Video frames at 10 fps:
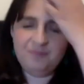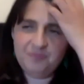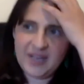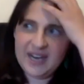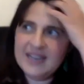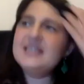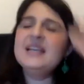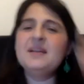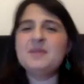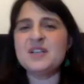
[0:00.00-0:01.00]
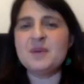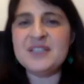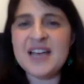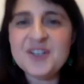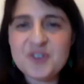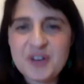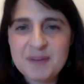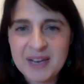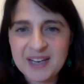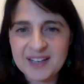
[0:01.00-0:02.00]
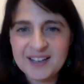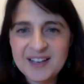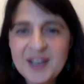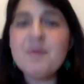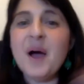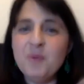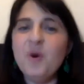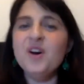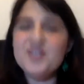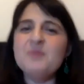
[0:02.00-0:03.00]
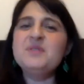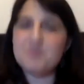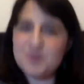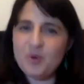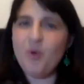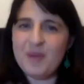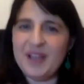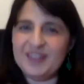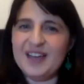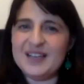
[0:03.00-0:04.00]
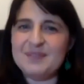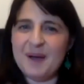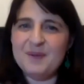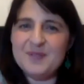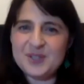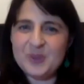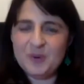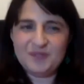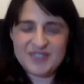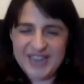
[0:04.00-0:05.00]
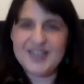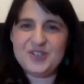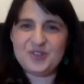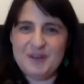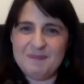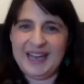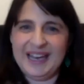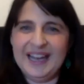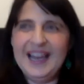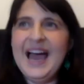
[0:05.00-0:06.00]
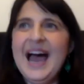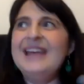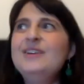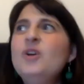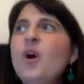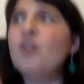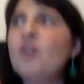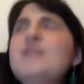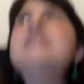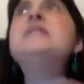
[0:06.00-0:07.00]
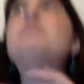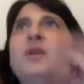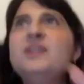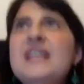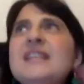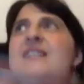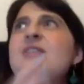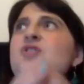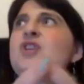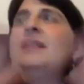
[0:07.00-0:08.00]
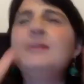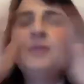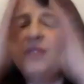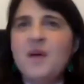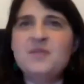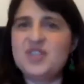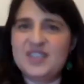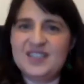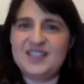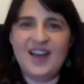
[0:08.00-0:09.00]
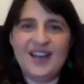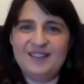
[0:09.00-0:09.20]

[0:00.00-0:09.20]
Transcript: listening because I was daydreaming. But I was absorbing things, but I was sort of daydreaming and not responding. So she thought that I was just like,